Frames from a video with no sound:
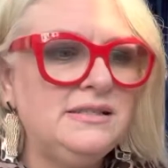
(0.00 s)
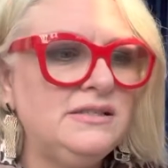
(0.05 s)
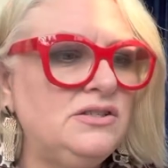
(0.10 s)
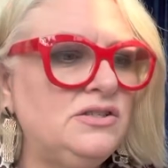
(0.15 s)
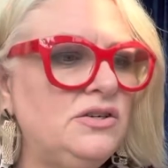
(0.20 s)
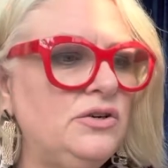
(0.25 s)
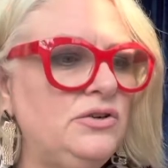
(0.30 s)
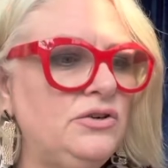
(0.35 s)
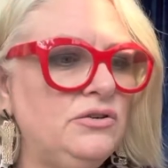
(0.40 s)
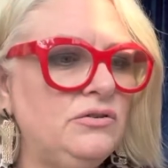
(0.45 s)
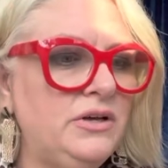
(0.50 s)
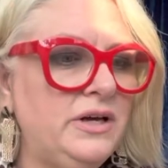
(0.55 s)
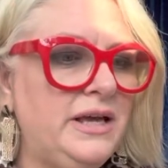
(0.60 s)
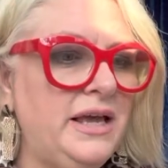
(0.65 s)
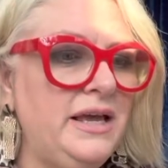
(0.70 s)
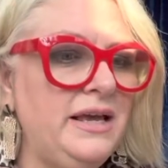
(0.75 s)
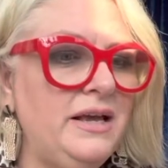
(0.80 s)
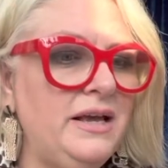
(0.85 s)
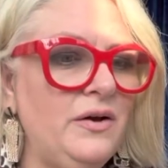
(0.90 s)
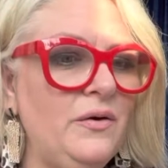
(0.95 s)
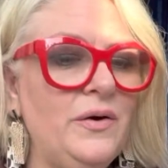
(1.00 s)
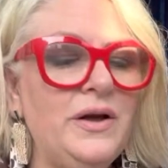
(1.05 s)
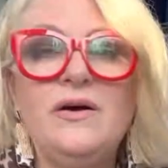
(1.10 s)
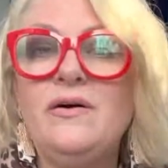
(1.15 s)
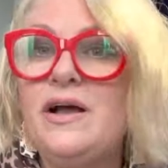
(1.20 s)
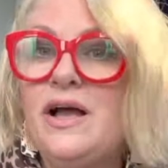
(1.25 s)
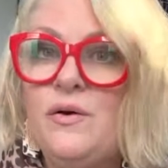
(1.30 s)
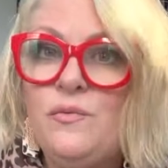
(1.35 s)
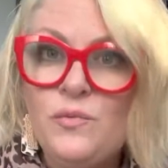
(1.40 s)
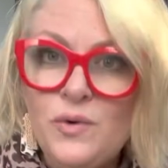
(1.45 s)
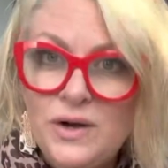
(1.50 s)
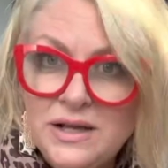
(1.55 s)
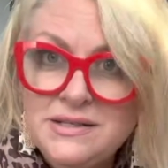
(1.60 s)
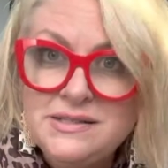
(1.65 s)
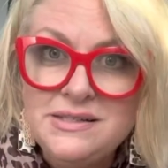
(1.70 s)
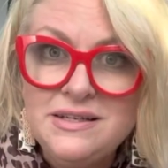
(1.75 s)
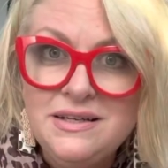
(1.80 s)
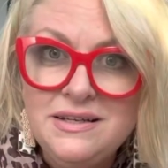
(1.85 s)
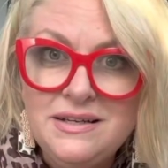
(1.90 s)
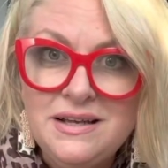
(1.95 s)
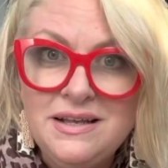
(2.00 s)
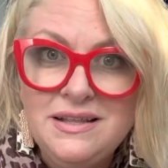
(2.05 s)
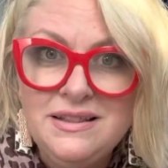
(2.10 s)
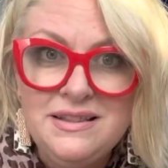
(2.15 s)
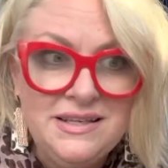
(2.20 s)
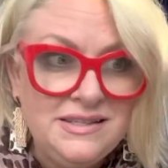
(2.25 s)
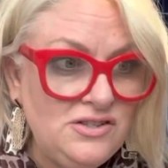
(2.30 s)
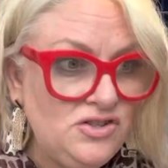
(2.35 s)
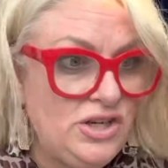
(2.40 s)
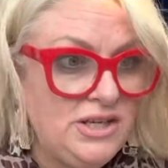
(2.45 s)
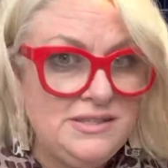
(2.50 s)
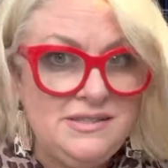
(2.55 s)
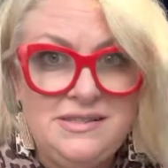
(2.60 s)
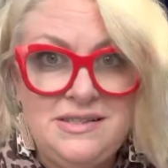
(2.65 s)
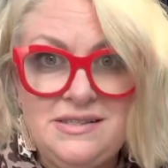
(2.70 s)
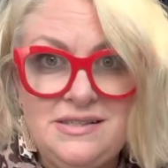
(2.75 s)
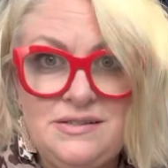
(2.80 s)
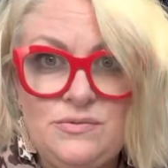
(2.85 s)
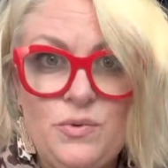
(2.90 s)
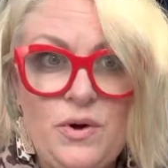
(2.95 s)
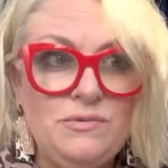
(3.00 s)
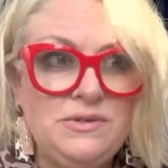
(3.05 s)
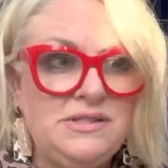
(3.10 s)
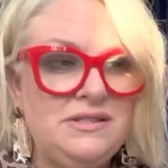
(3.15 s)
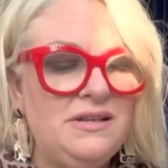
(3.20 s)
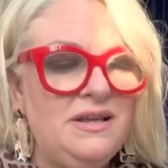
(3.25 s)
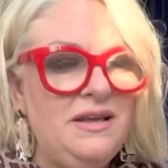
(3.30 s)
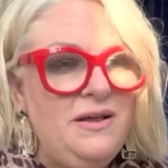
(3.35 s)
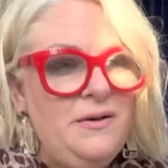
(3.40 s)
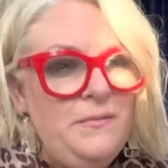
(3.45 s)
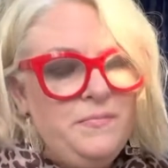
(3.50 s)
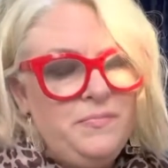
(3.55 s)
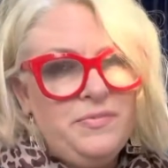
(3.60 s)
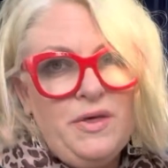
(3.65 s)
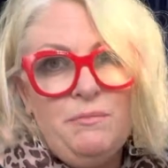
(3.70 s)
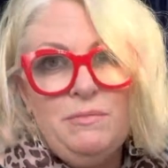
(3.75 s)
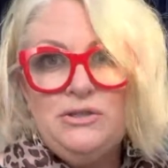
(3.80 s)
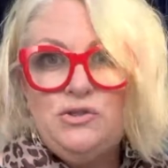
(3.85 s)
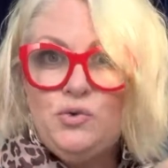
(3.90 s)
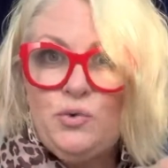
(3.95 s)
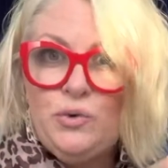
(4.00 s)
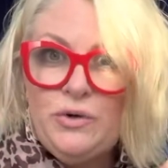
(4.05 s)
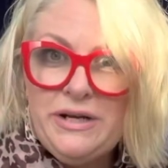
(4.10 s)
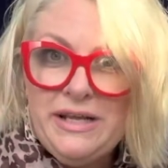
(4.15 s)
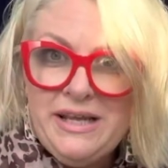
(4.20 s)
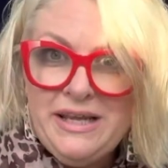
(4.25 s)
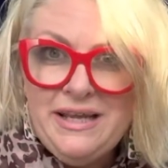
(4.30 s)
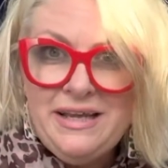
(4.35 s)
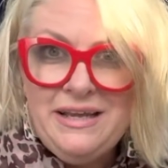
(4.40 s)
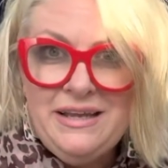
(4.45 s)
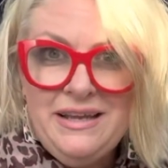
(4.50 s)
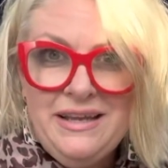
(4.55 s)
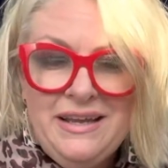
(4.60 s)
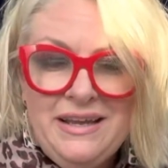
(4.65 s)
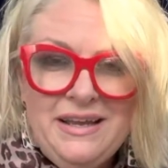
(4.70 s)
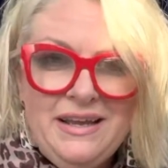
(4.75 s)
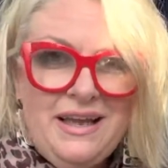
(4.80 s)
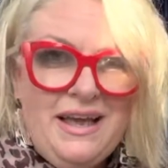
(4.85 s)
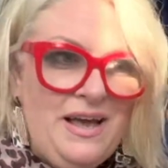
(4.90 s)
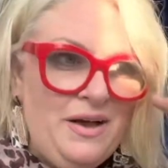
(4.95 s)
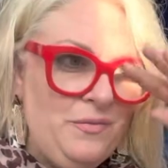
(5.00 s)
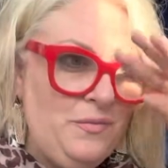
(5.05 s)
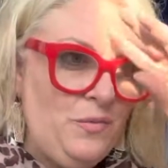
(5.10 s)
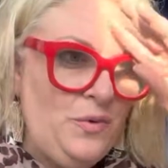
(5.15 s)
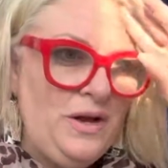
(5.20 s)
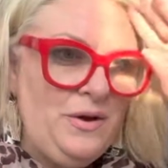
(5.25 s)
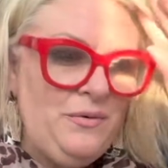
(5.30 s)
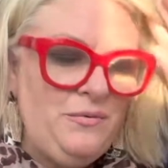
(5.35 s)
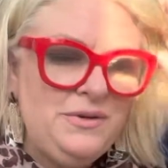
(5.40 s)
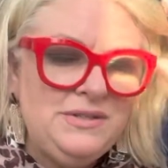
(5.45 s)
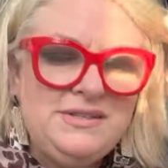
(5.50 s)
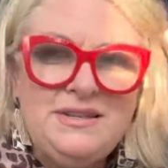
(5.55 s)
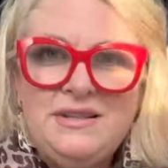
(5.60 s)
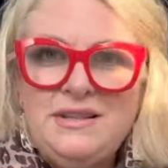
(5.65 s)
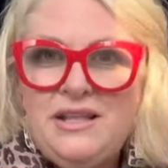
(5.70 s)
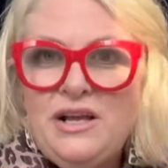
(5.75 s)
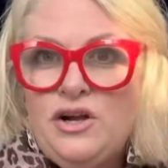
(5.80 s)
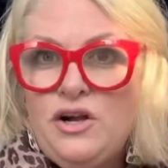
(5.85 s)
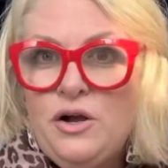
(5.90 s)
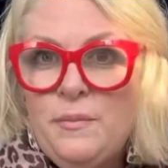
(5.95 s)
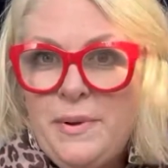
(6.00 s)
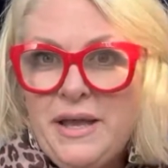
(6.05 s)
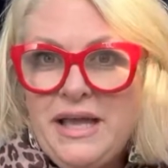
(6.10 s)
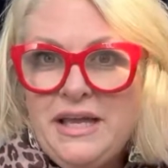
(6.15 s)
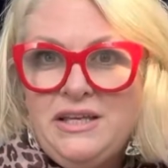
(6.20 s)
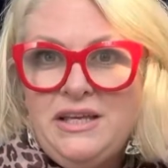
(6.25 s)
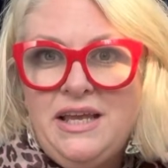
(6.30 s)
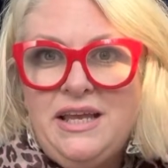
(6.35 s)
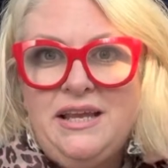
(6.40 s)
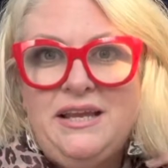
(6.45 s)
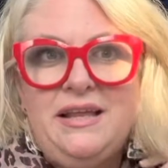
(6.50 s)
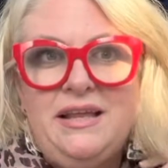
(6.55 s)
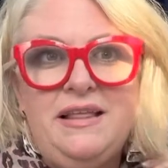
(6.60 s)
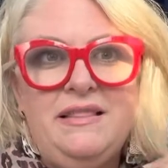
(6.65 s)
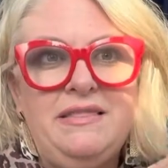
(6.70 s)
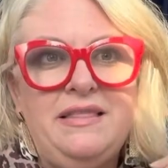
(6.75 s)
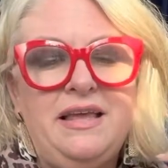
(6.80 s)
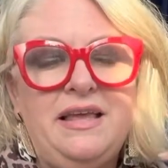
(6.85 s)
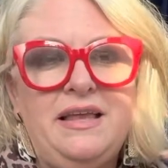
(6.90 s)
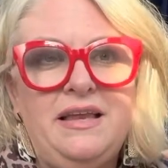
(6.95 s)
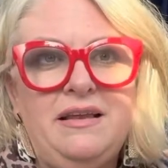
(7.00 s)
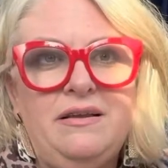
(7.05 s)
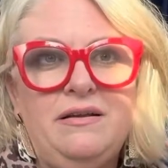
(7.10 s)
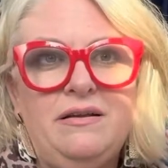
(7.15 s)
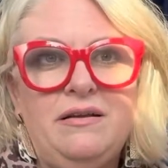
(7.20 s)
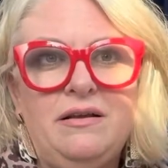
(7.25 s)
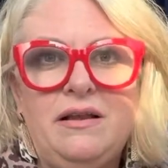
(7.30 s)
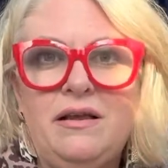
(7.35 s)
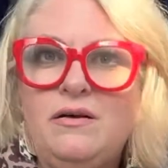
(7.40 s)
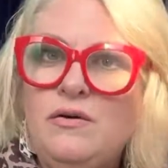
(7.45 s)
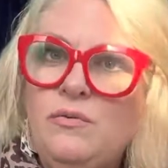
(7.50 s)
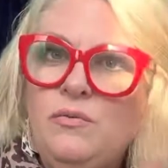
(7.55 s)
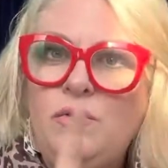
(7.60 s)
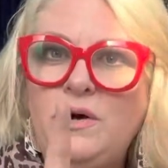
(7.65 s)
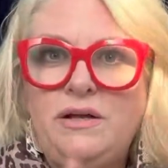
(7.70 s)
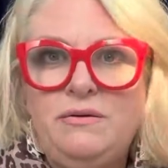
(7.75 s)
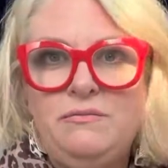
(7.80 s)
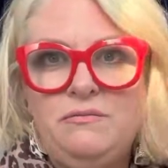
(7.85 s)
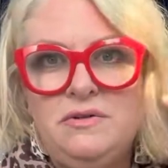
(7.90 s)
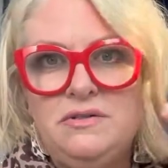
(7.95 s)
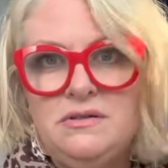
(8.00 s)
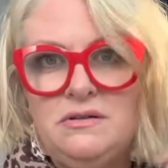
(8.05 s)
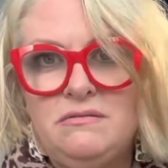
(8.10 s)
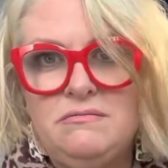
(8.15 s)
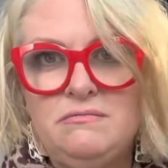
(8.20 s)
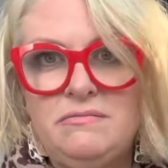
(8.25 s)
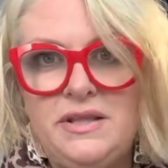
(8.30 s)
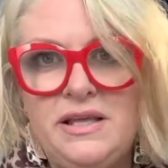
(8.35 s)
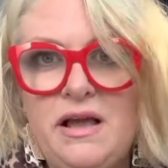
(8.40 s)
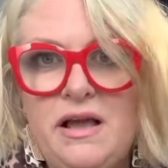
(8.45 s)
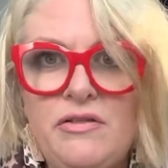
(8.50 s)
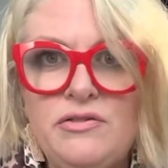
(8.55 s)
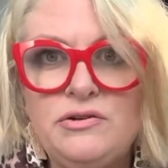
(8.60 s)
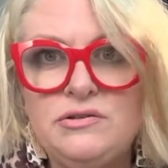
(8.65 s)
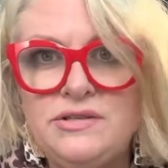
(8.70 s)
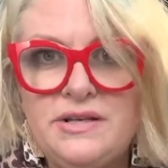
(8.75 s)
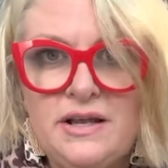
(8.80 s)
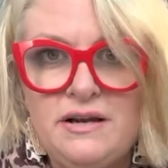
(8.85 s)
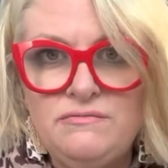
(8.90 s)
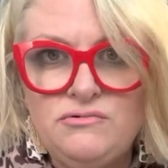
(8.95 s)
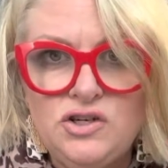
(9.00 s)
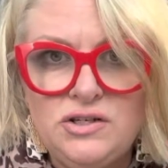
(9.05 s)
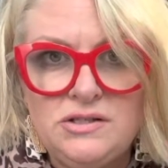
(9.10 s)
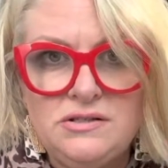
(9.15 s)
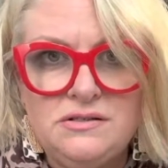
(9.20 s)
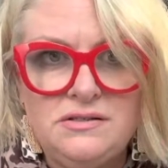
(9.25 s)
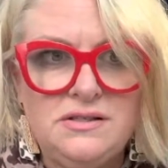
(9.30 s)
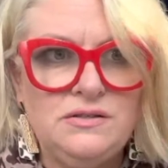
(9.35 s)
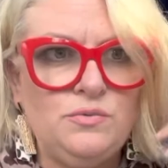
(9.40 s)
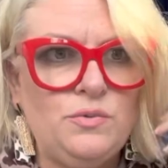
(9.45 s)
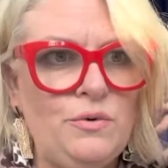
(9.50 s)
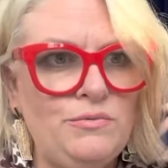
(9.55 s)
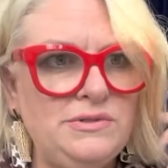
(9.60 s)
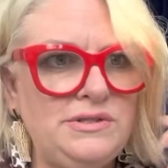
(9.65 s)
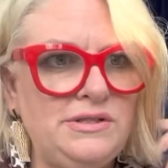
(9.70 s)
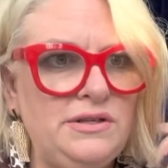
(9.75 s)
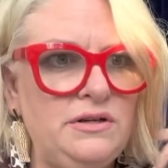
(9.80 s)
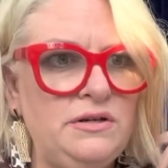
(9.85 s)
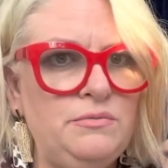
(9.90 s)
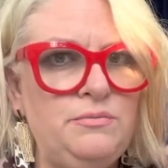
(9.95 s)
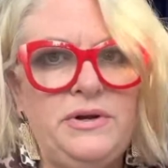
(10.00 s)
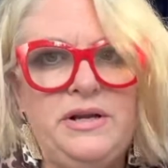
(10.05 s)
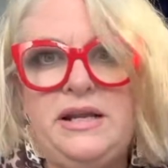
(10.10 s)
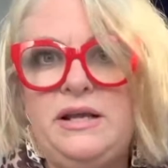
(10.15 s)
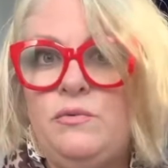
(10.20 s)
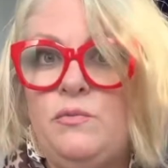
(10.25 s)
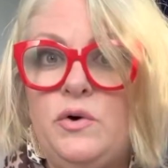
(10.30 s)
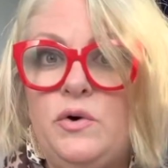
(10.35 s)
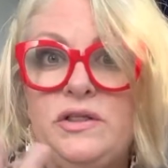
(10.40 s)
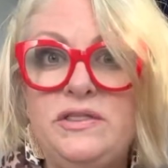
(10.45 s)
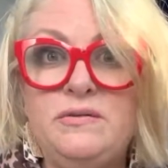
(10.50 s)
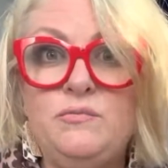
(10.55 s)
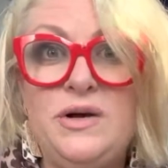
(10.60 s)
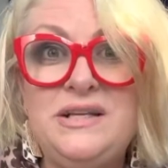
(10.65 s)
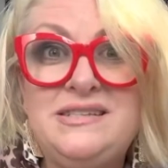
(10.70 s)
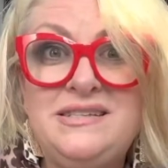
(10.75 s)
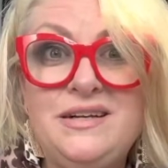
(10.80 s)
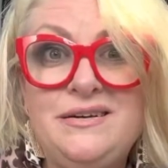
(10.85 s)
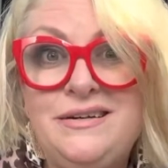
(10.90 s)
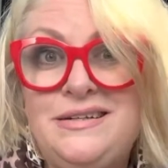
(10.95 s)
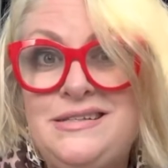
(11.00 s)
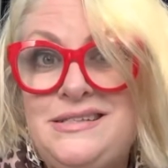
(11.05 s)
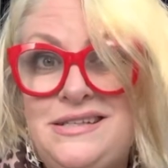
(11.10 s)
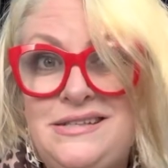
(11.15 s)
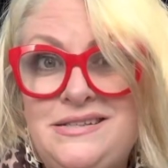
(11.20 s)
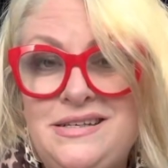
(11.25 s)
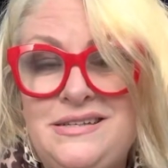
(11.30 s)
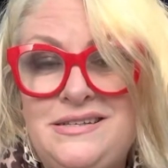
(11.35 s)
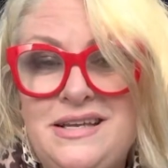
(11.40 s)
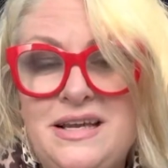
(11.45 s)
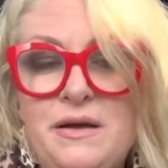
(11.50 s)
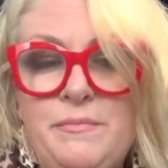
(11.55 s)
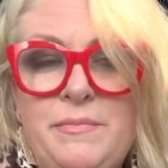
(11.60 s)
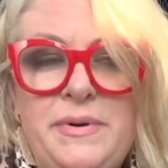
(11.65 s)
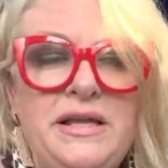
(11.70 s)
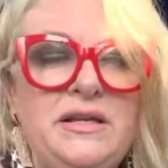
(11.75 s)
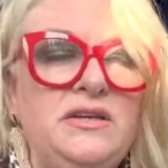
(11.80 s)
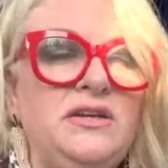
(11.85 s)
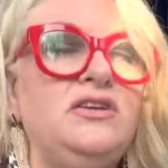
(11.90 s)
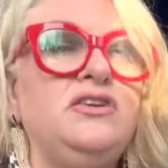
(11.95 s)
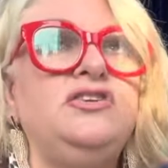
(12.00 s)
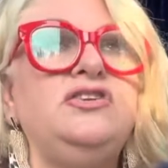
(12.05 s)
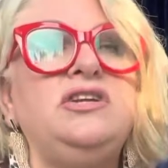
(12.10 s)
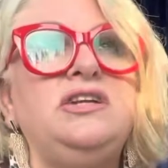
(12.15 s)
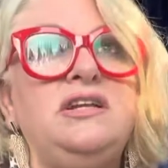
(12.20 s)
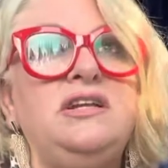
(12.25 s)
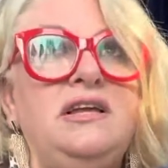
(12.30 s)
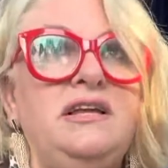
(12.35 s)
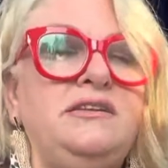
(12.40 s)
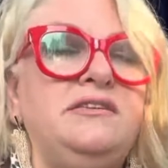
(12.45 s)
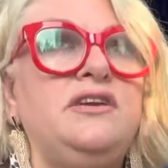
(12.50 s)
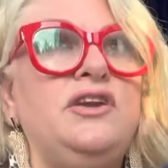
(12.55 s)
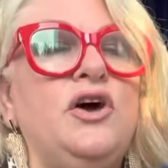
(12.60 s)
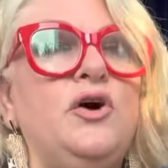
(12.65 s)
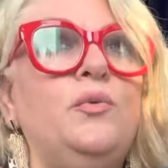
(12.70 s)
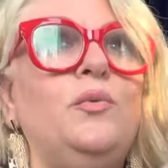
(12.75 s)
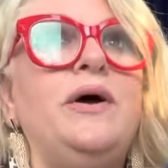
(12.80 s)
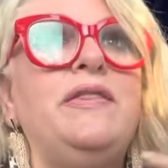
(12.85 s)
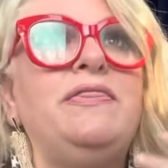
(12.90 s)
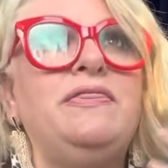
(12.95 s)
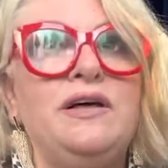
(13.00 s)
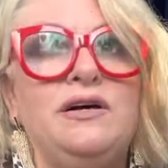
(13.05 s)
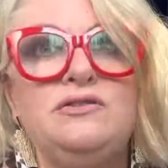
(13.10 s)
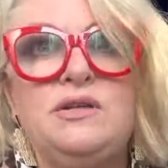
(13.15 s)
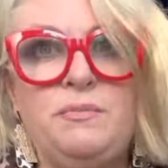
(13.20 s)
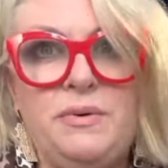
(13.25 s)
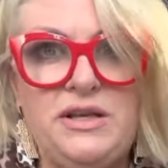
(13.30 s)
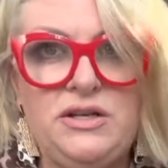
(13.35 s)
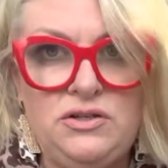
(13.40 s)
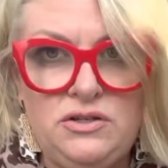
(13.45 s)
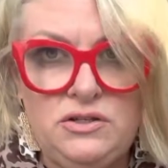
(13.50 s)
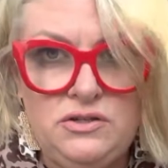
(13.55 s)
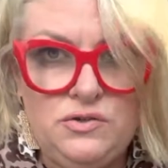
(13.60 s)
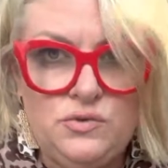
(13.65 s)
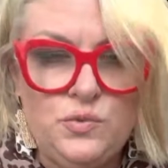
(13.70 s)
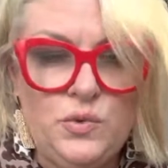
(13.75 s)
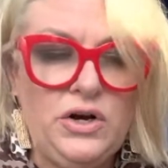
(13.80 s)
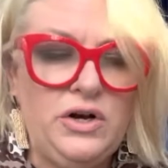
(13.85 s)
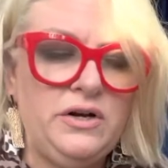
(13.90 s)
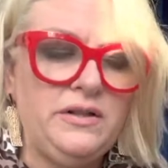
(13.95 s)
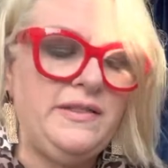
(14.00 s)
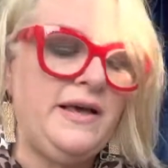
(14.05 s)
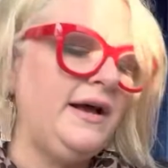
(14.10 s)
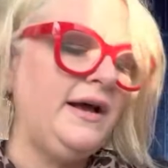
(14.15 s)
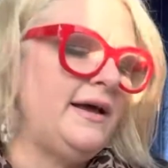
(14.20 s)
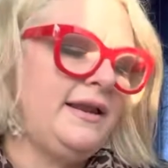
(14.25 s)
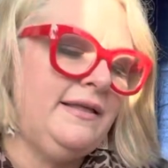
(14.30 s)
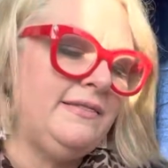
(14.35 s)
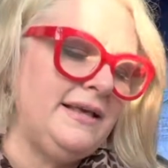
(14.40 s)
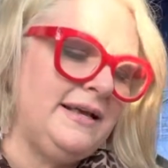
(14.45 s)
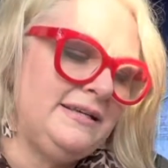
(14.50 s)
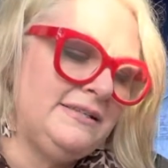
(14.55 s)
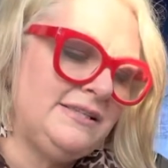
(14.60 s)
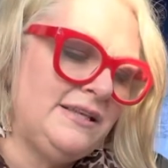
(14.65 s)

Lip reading: And so you're looking, going, okay, what did this justice, what was the majority, what was their opinion, and then what was the other set of justices, what was their opinion, was there a dissenting opinion, and you need to know what those opinions were and that kind of thing.